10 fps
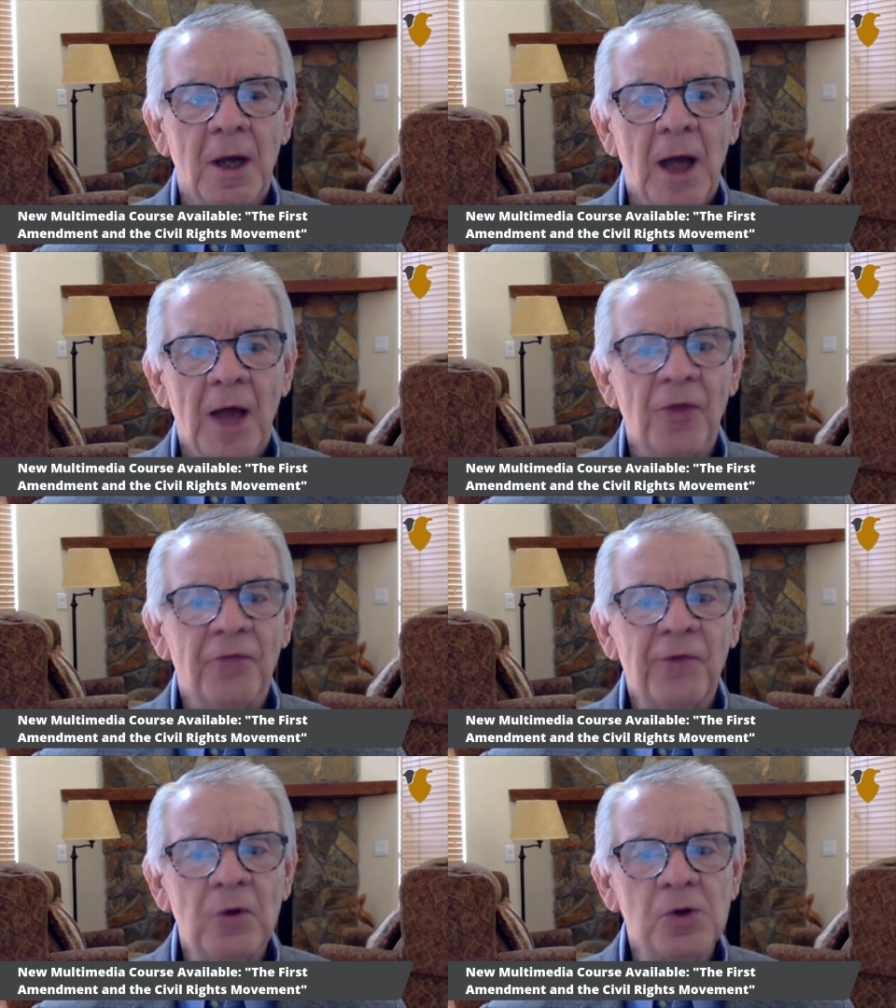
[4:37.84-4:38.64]
and the
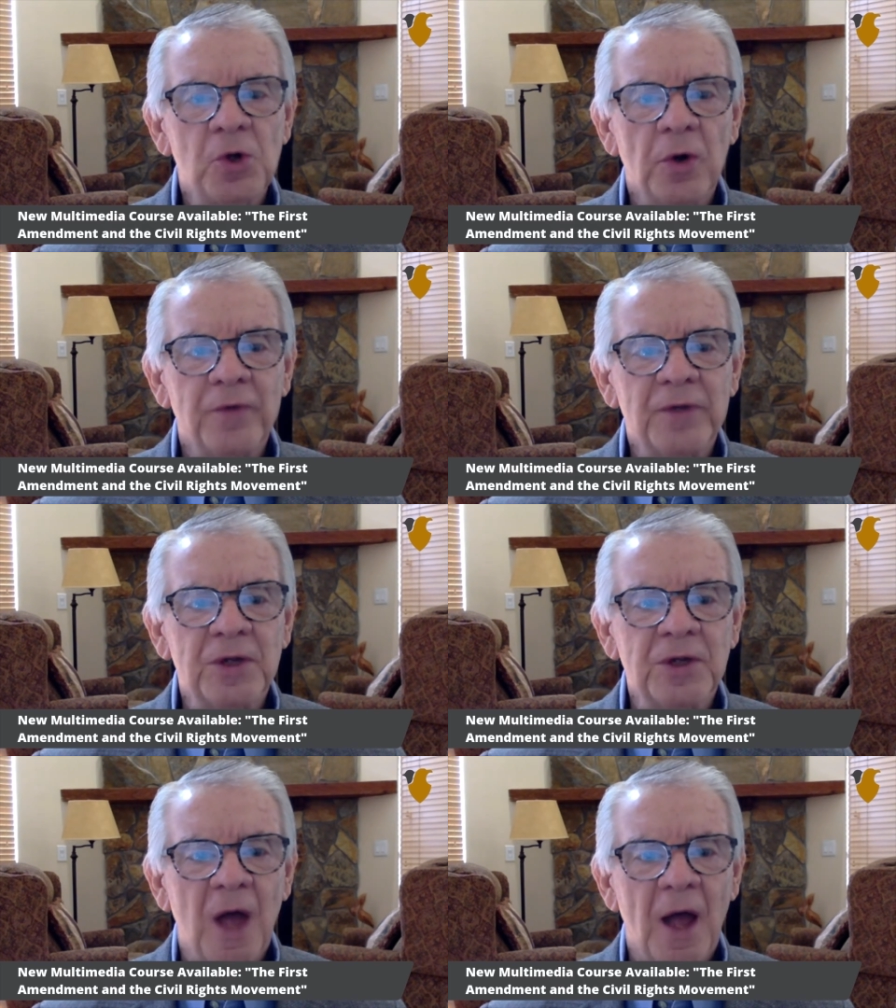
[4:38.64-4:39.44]
future of
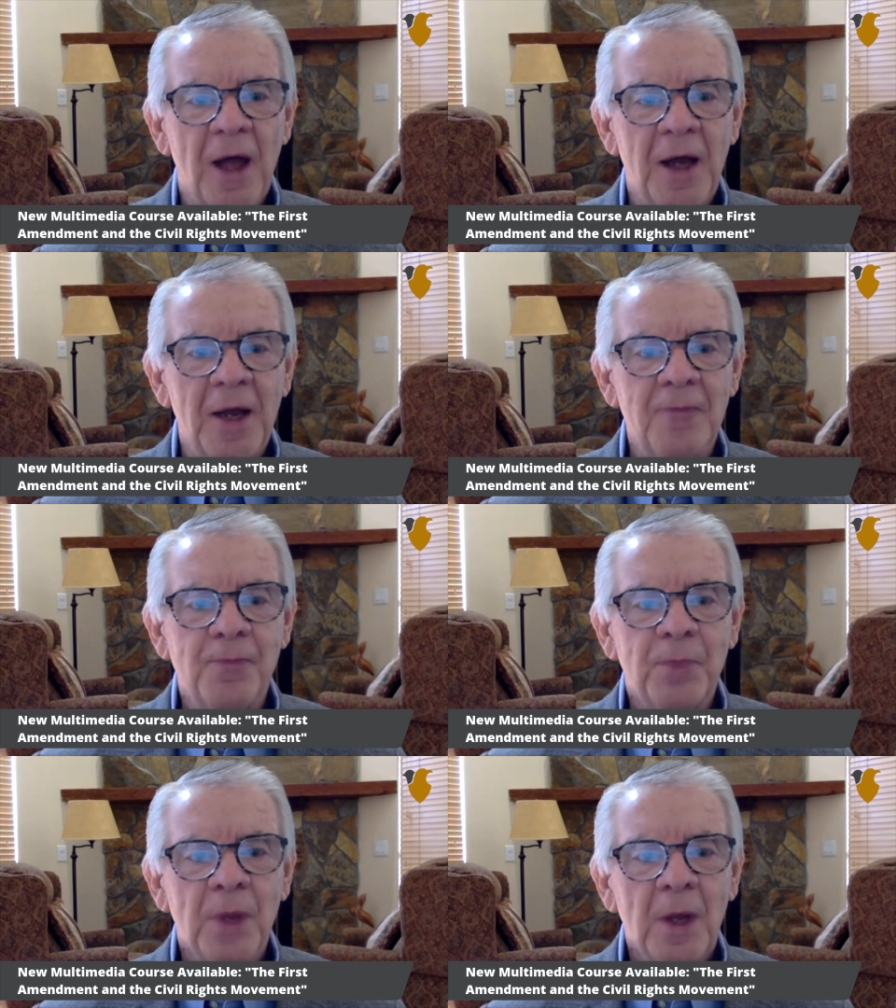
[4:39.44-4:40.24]
society,
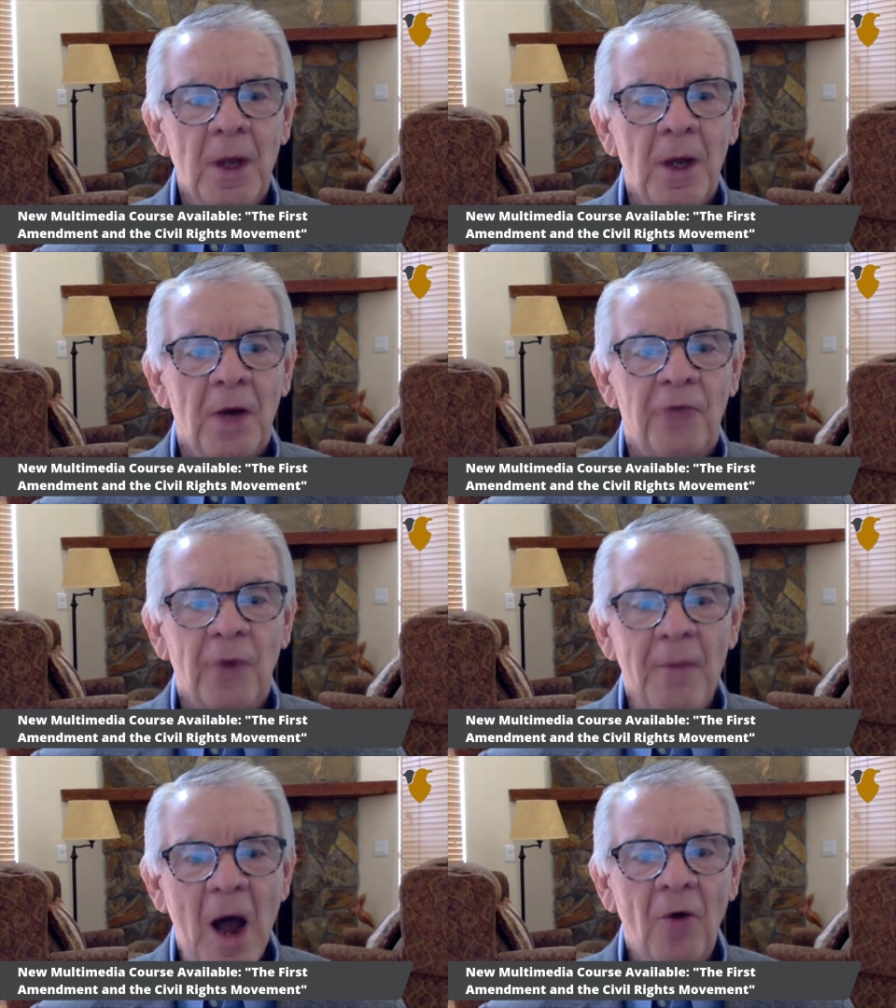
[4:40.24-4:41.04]

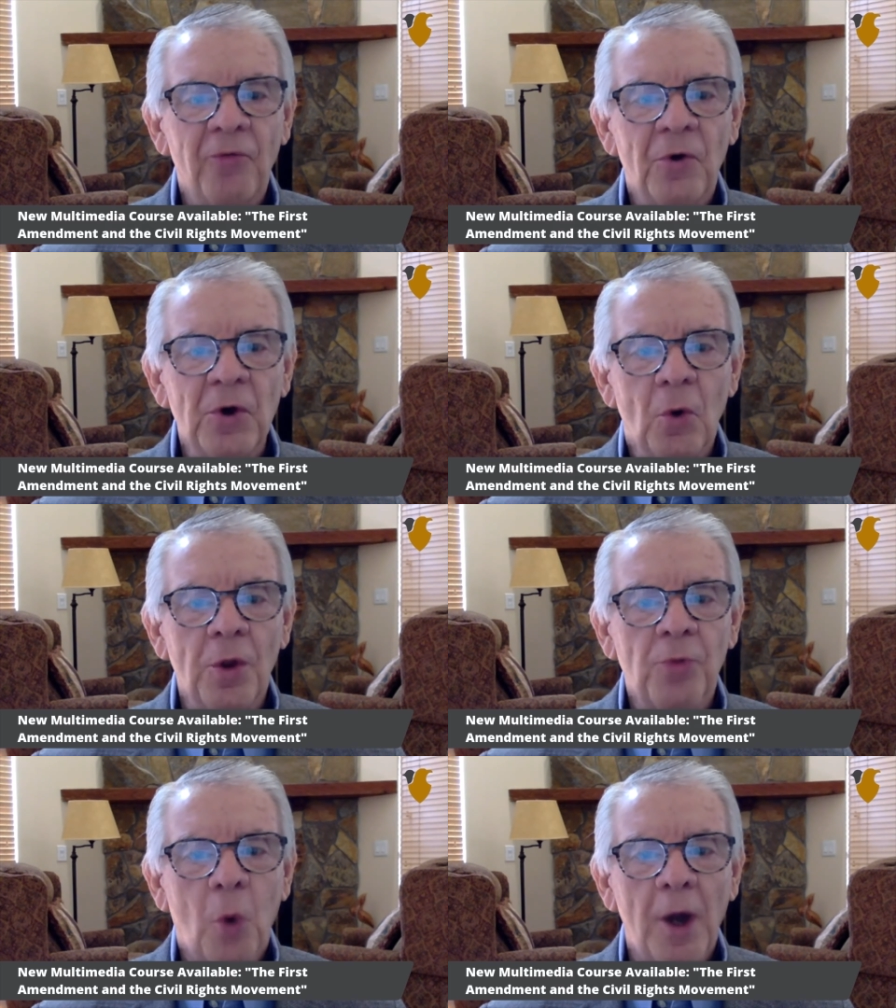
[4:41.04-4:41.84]
from Alfred
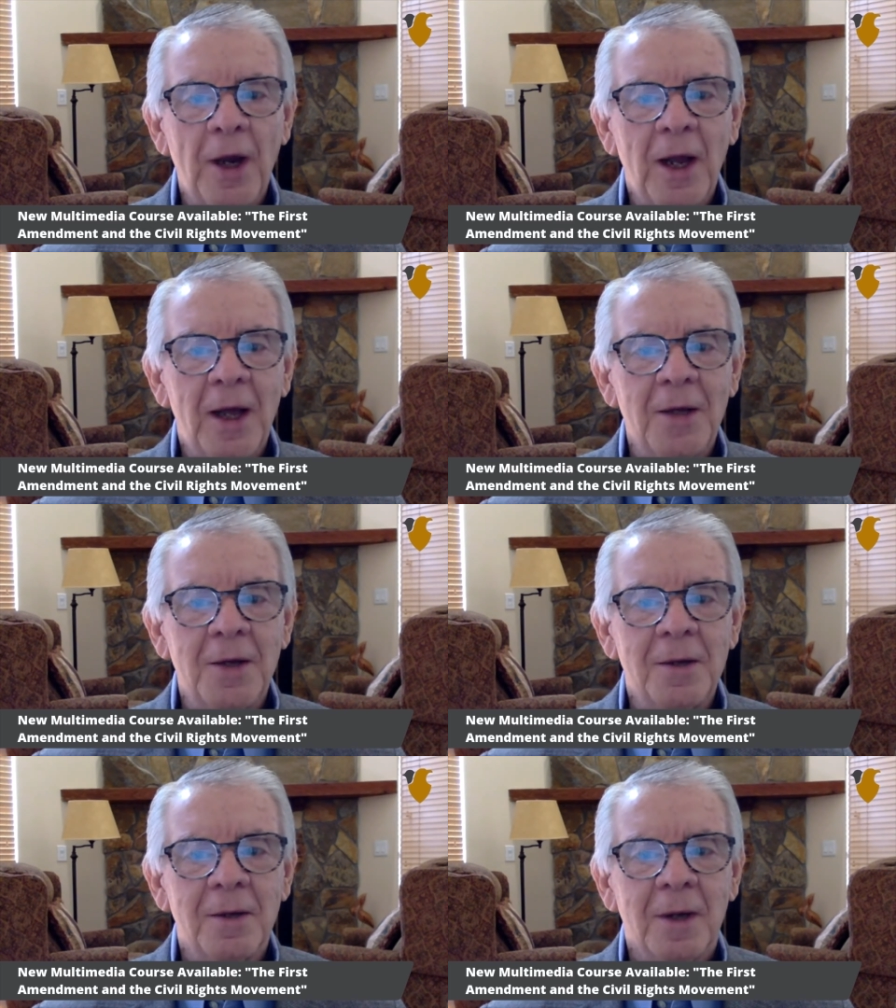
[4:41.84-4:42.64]
North Whitehead
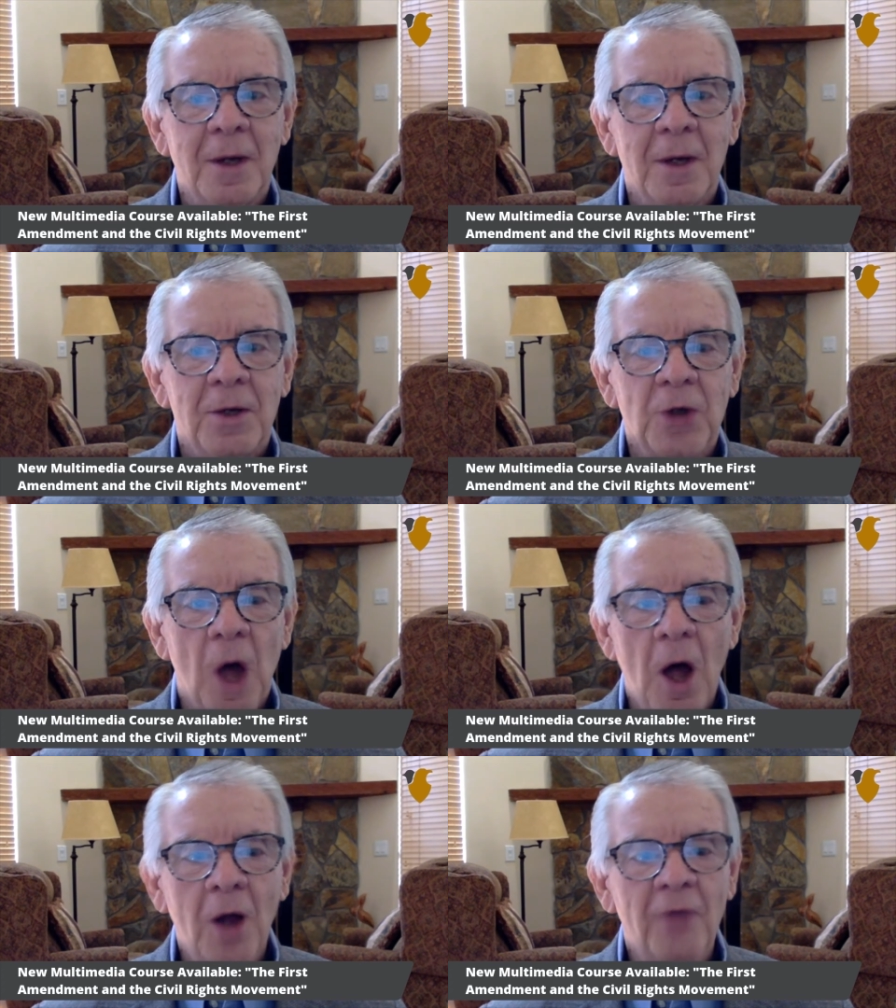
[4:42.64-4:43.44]
to
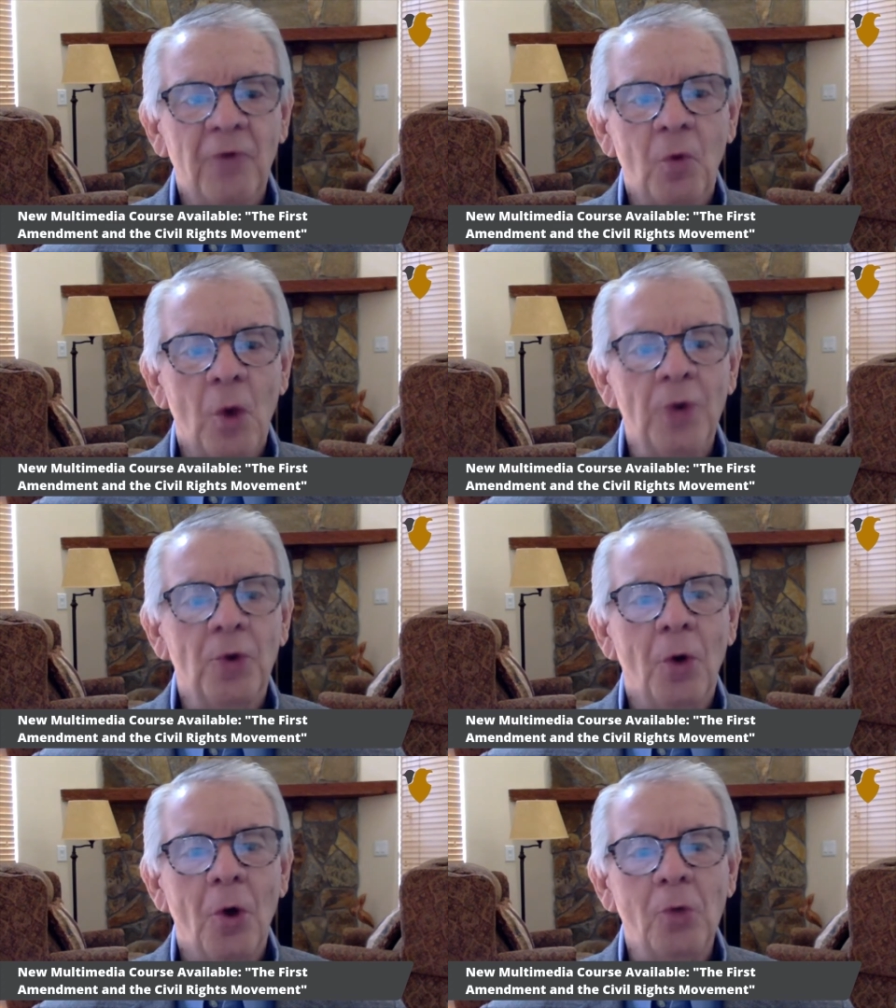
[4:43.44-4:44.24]
Oliver
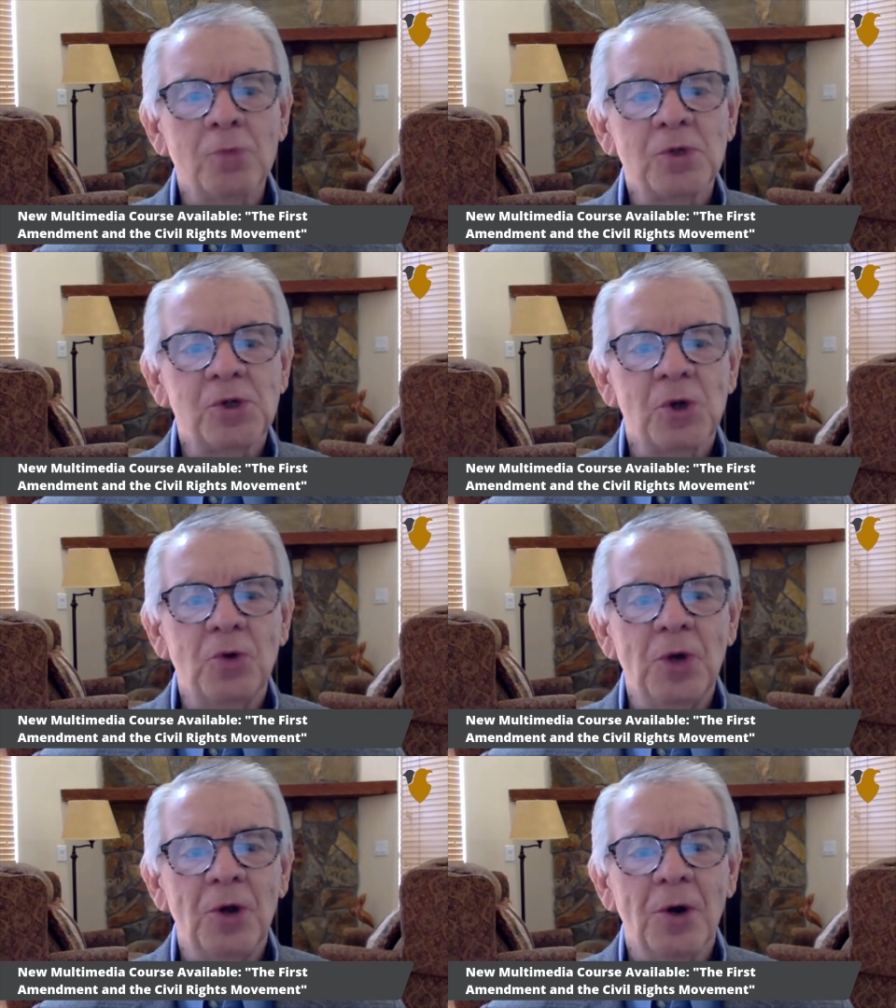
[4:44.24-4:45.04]
Wendell Holmes
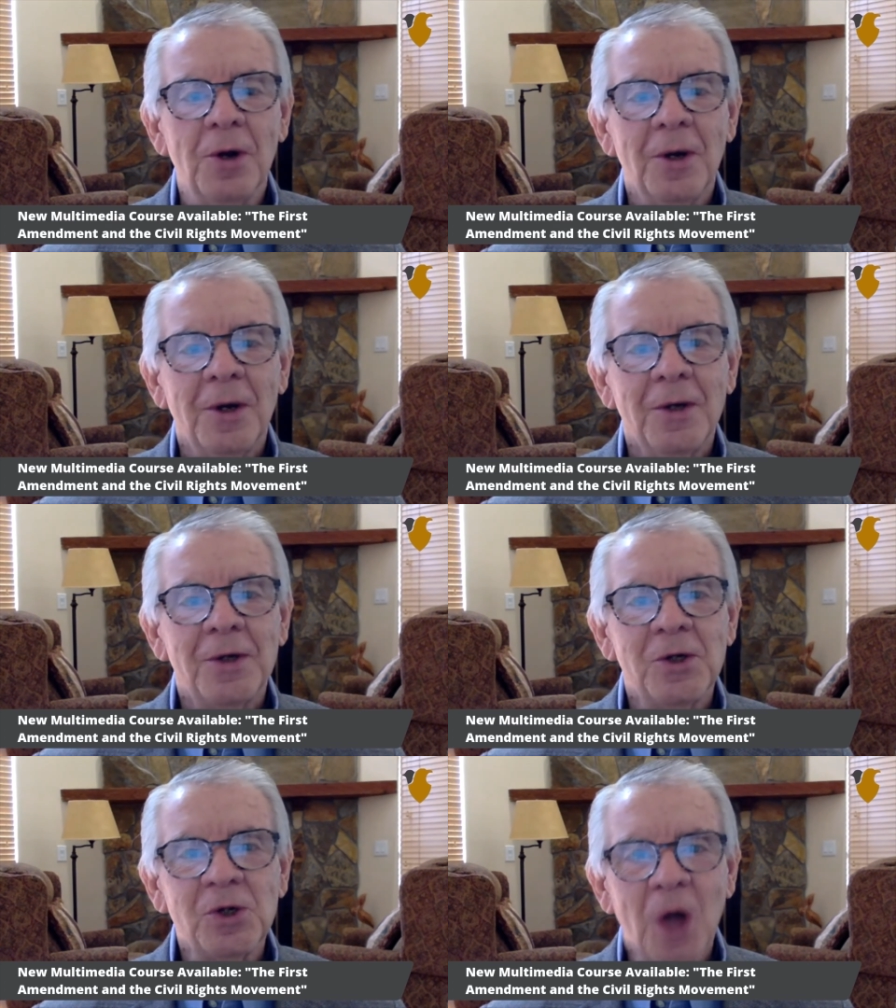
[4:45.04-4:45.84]
Jr.
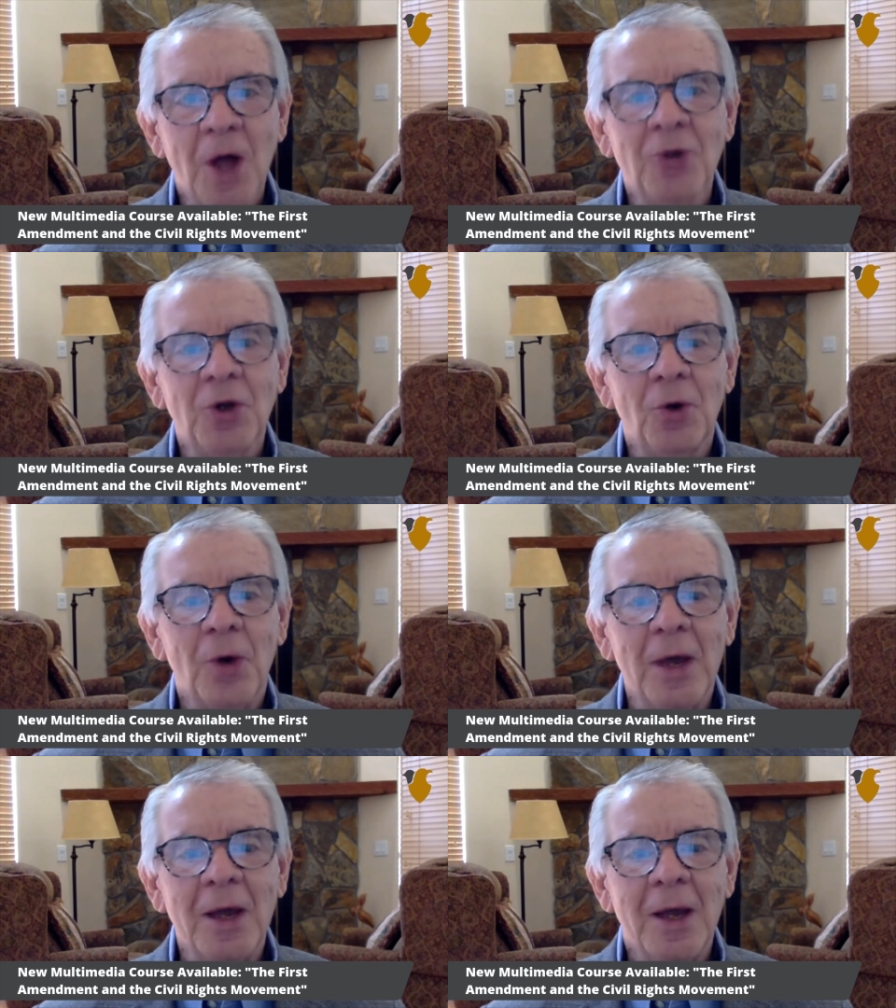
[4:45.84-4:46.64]
to John Dewey,